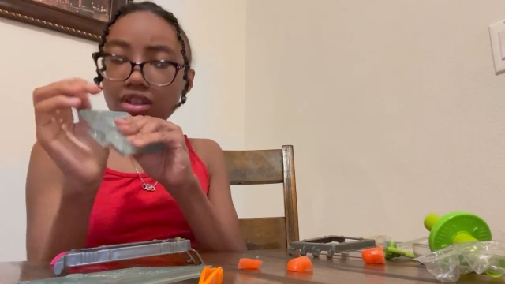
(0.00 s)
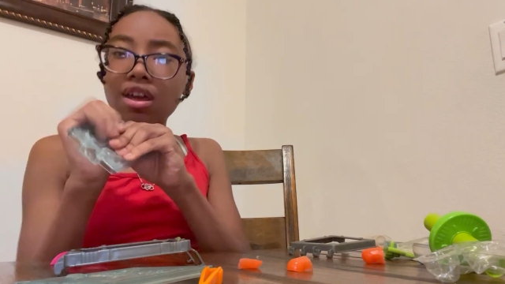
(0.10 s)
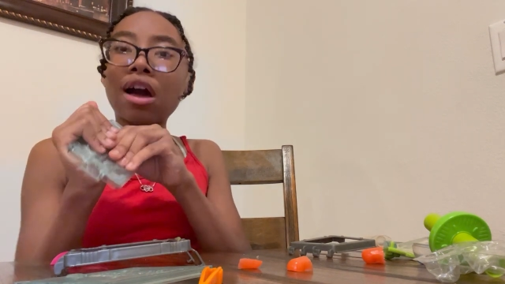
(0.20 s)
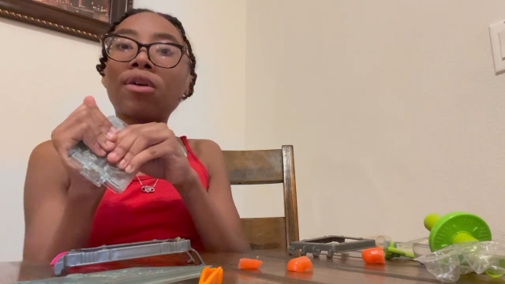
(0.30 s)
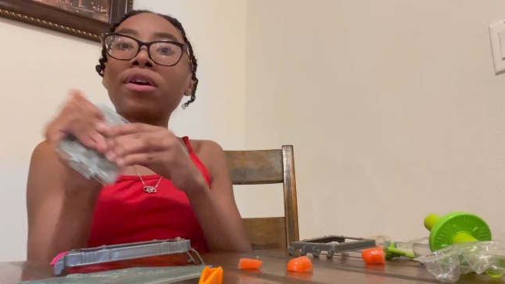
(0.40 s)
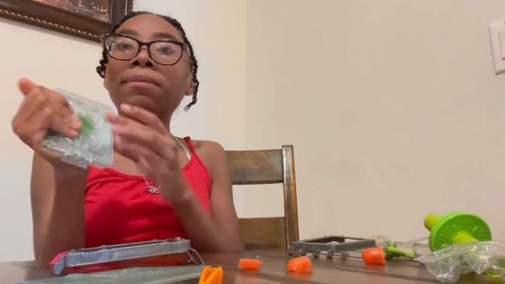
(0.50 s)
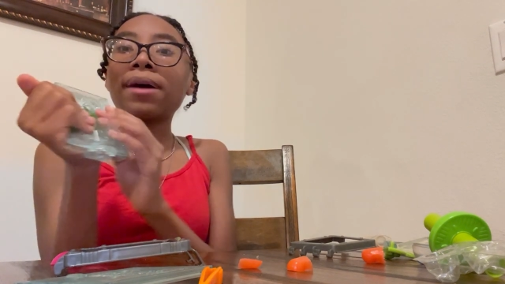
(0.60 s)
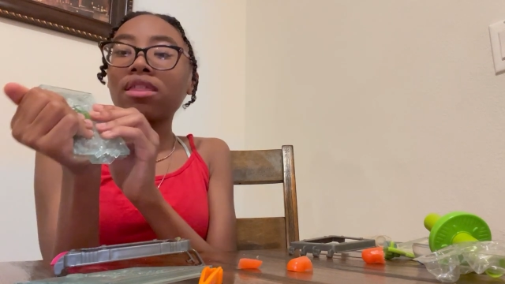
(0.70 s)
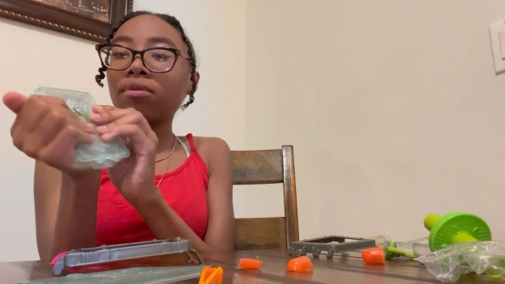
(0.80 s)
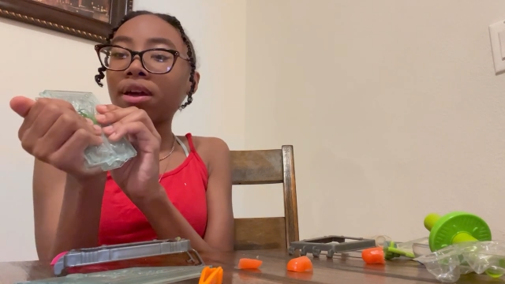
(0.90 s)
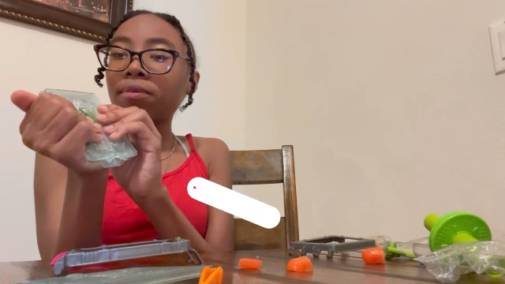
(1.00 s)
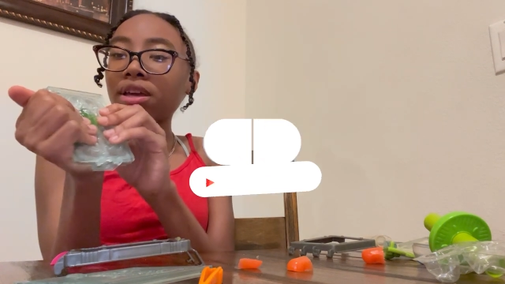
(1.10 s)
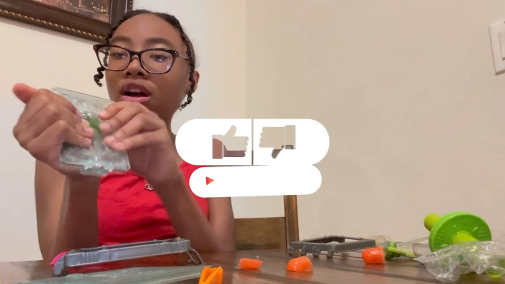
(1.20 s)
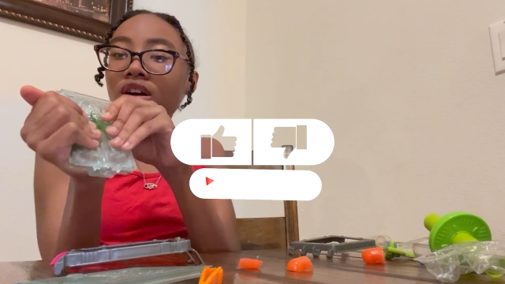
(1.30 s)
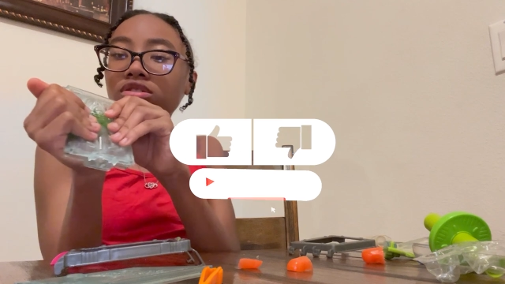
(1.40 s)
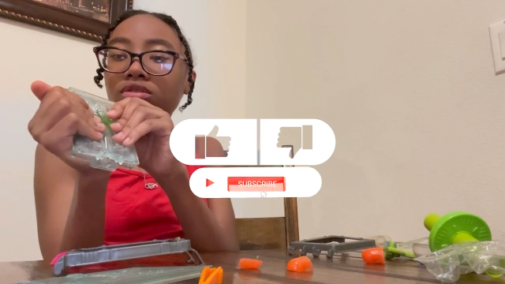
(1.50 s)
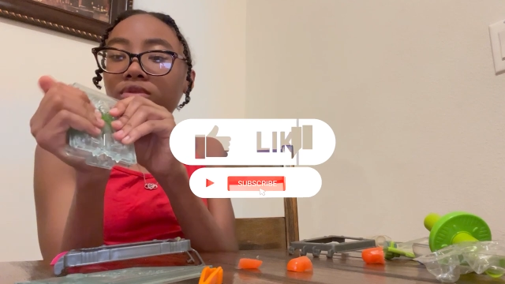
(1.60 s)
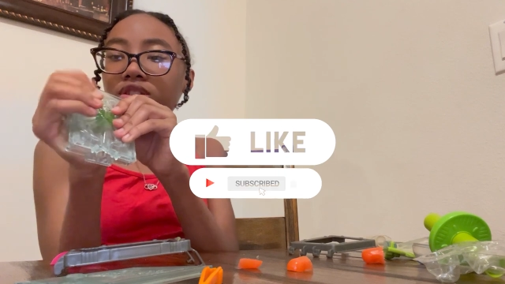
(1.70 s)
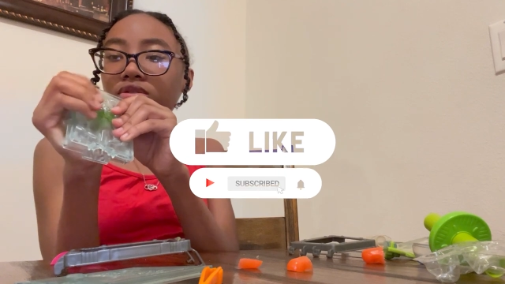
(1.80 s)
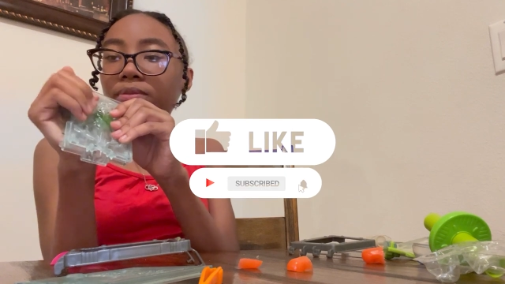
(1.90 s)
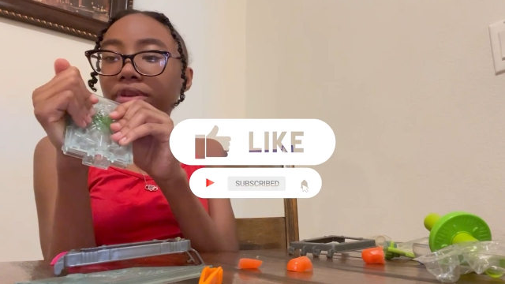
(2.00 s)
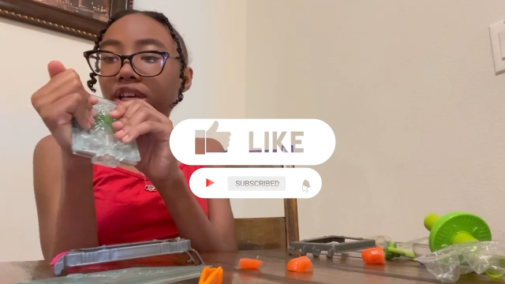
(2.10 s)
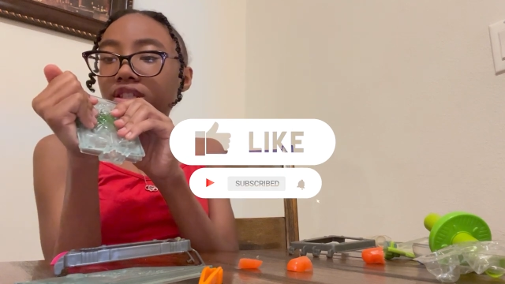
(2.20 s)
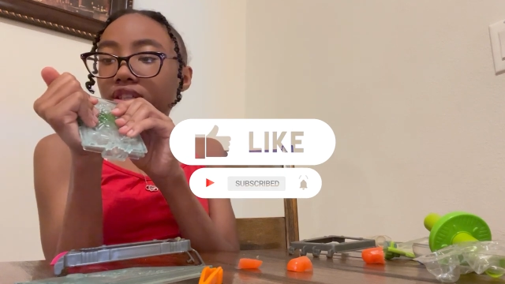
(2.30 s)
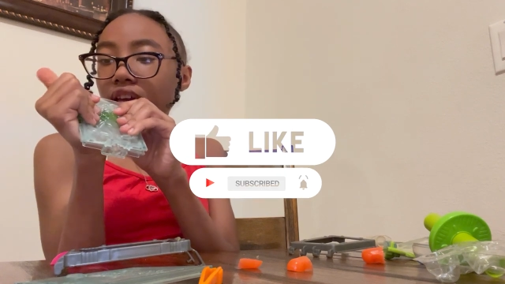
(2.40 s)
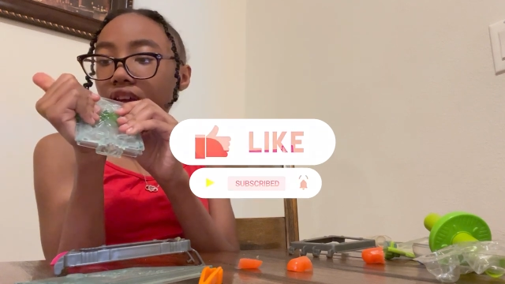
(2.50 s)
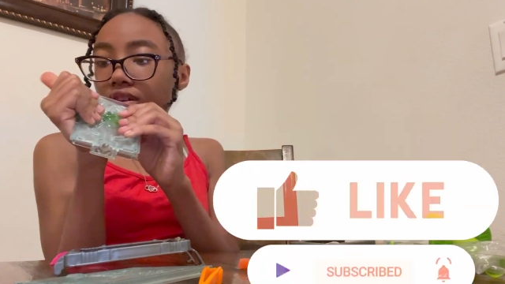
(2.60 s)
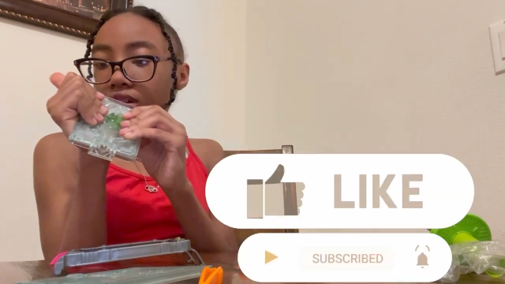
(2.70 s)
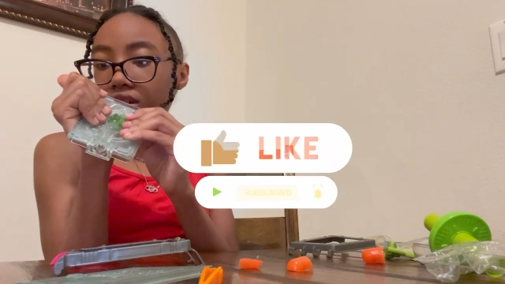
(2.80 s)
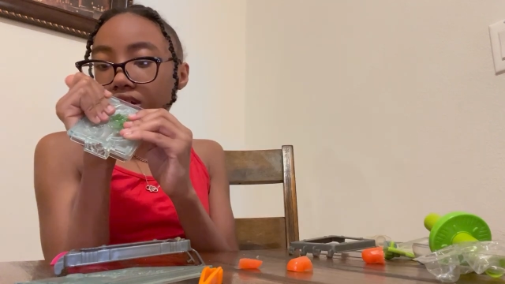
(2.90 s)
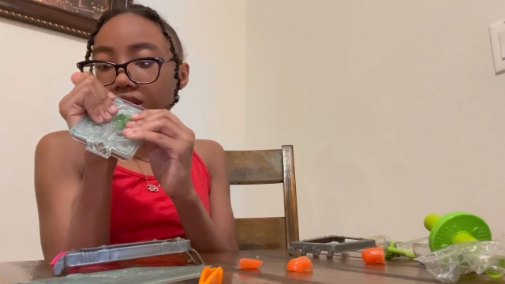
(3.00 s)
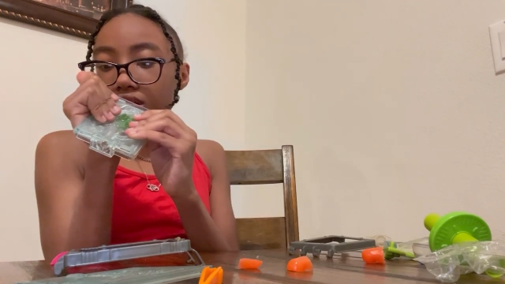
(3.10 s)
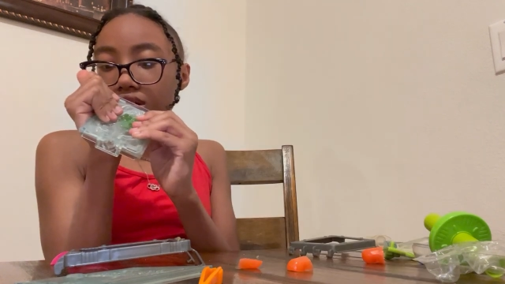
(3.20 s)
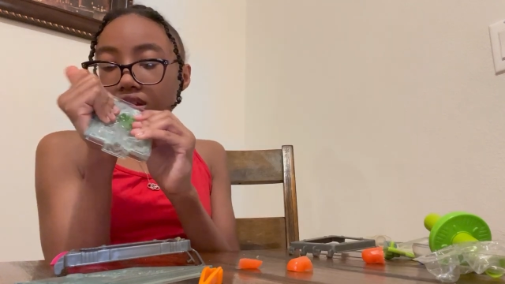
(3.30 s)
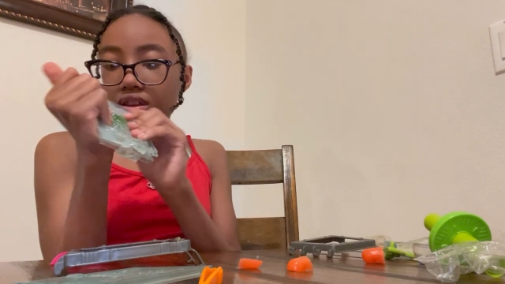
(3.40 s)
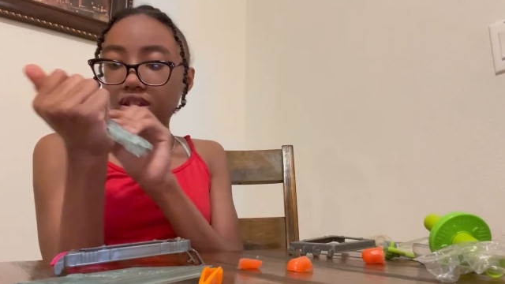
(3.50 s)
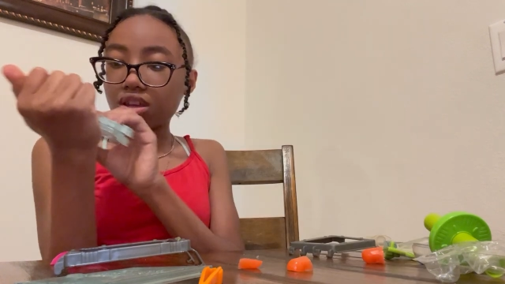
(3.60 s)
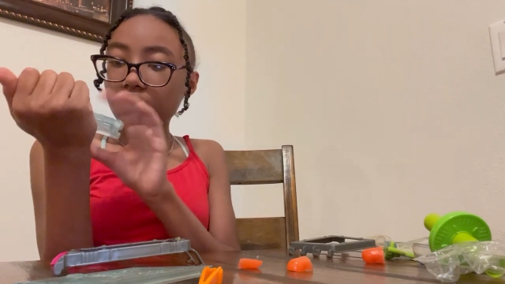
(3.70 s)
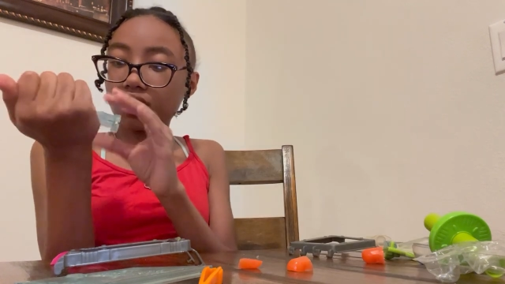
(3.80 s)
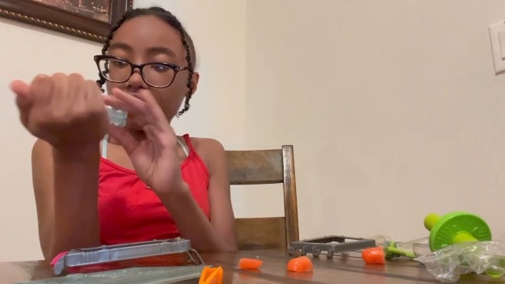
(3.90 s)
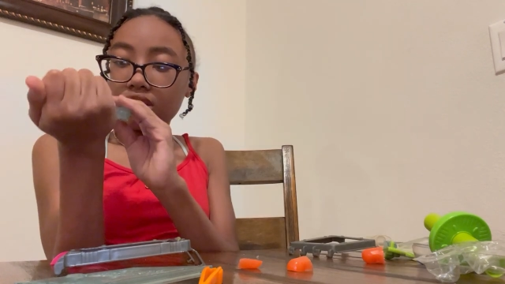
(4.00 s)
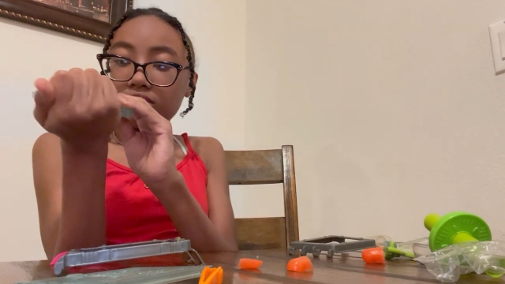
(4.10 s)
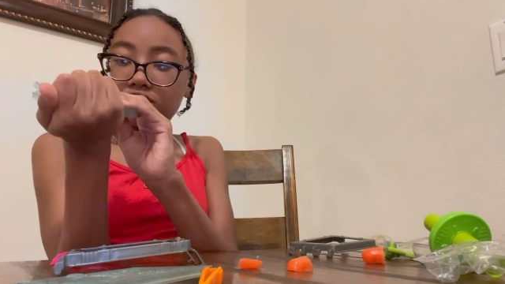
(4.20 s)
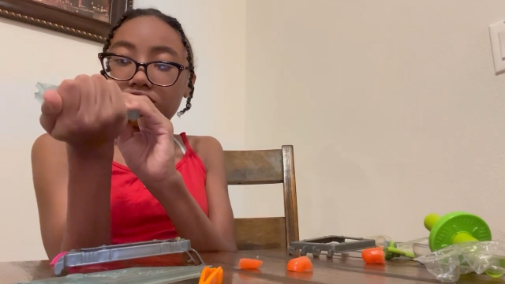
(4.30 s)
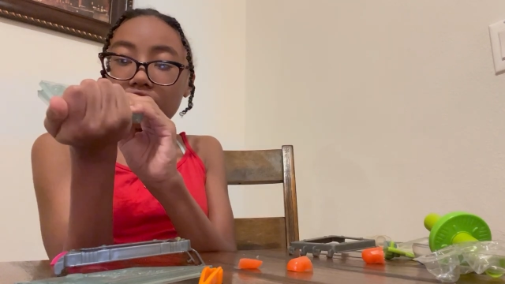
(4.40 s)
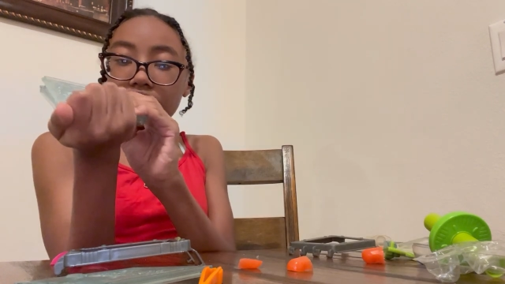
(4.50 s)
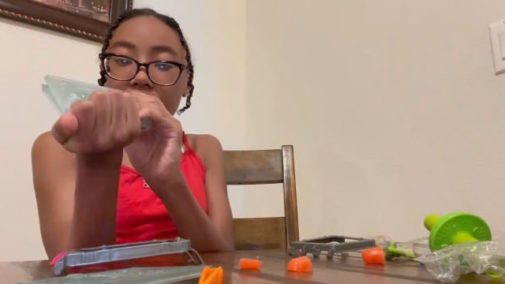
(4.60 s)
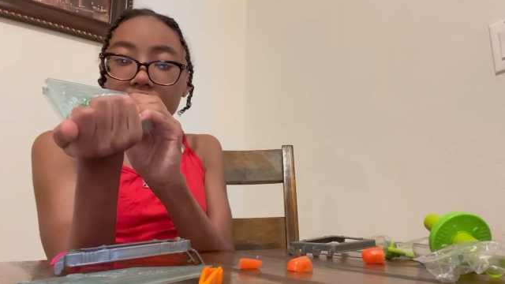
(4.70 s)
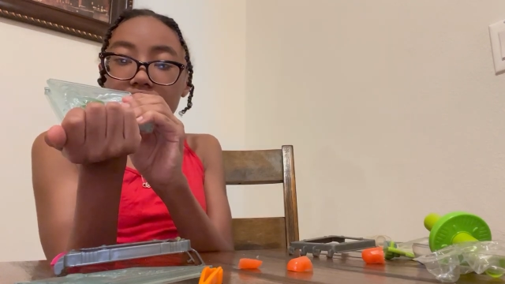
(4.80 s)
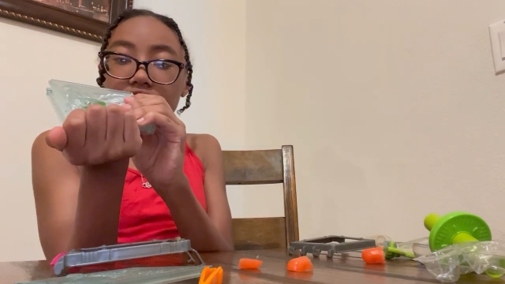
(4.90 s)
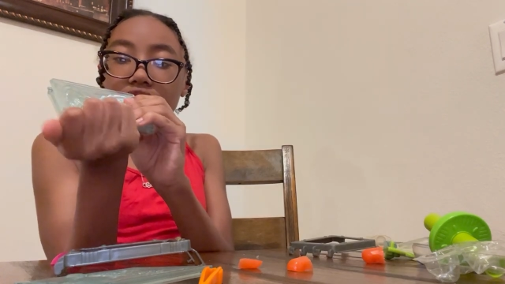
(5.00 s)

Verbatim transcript: Oh, and by the way, we also went to a play today. And it was so nice.